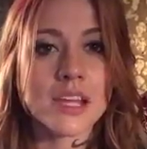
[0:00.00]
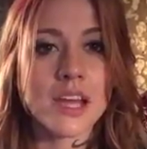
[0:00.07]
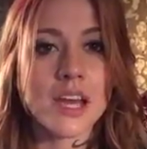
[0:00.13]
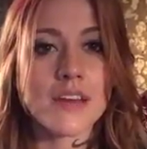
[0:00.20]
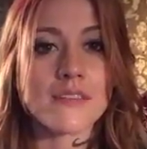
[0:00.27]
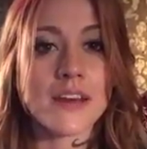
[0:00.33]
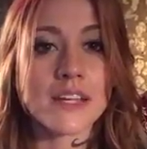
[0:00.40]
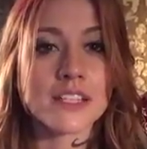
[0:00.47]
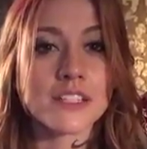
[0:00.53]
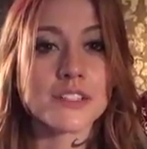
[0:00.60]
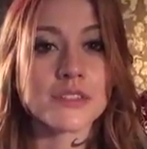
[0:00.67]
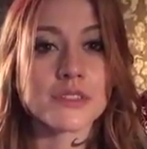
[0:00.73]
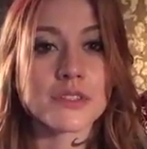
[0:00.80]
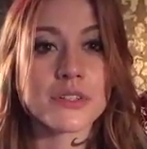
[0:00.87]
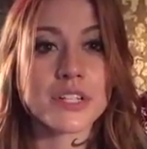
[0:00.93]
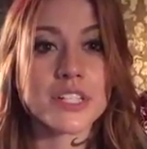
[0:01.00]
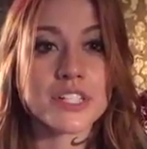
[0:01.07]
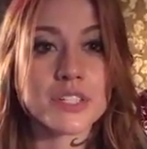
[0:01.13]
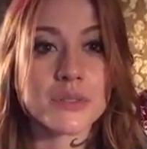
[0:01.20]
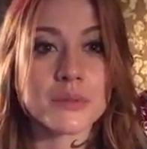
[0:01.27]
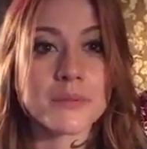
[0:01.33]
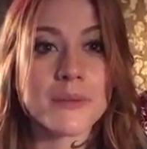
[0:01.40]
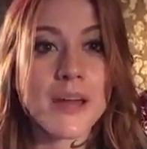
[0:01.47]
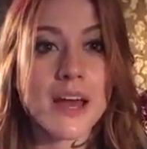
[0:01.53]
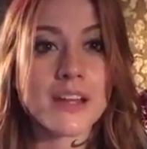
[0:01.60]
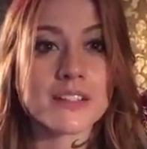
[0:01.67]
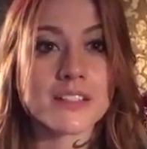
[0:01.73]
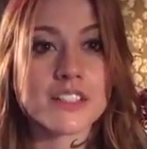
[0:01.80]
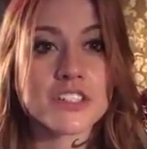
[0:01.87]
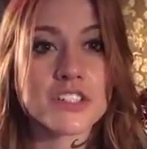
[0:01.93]
If any new creature would be
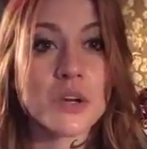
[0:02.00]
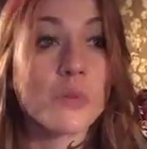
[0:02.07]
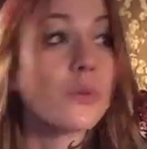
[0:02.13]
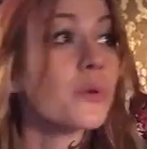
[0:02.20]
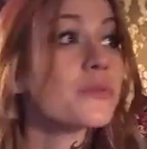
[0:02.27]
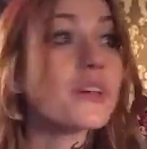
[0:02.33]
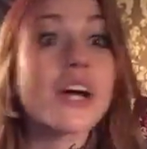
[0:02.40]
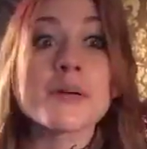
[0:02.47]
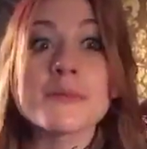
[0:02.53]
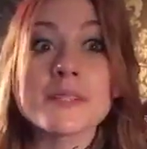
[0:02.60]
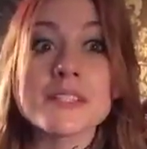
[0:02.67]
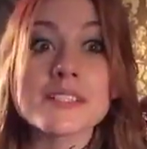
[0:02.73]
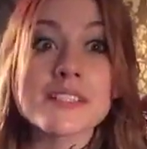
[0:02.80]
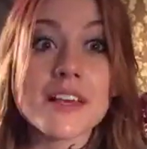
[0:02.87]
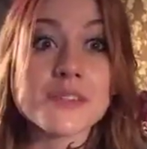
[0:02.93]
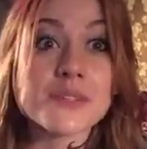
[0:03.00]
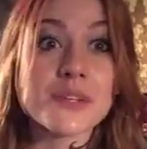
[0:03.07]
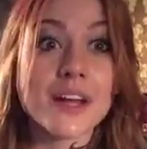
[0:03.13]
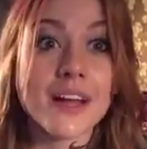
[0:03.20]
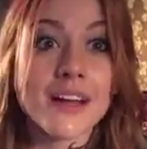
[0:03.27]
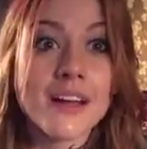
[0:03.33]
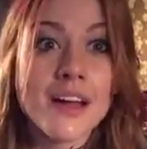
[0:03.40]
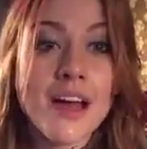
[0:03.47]
added to the show, we were talking about this yesterday.